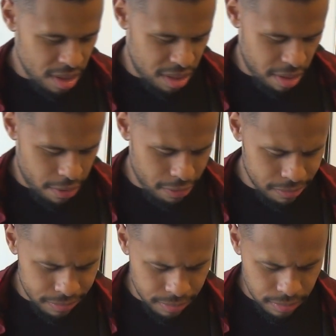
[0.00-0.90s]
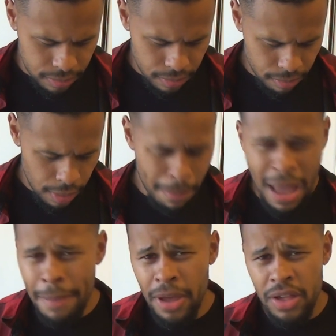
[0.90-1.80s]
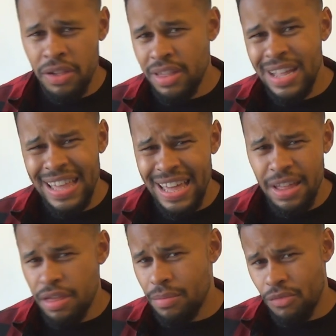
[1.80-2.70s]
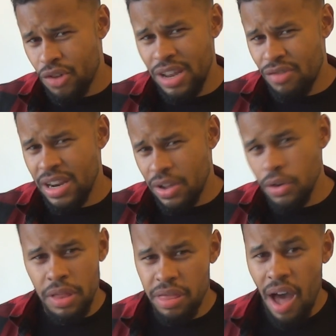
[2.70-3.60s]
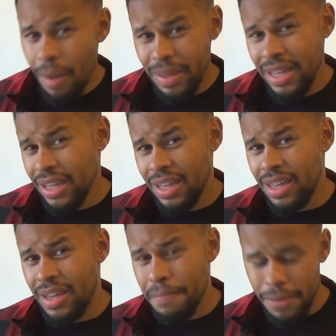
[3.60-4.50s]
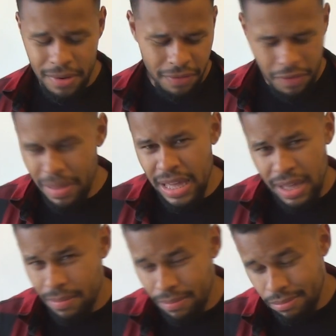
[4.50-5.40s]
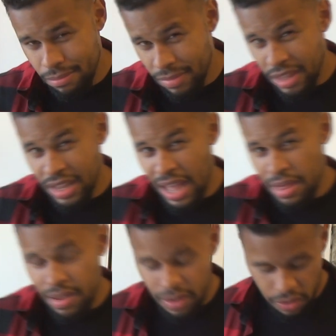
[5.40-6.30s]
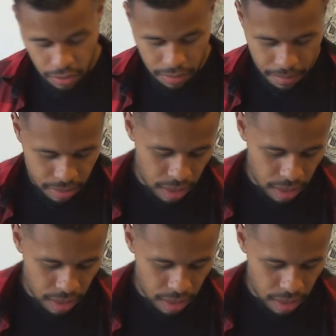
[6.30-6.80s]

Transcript: So maybe I just need to eat some really good sarmi, but for me, the taste is a 2.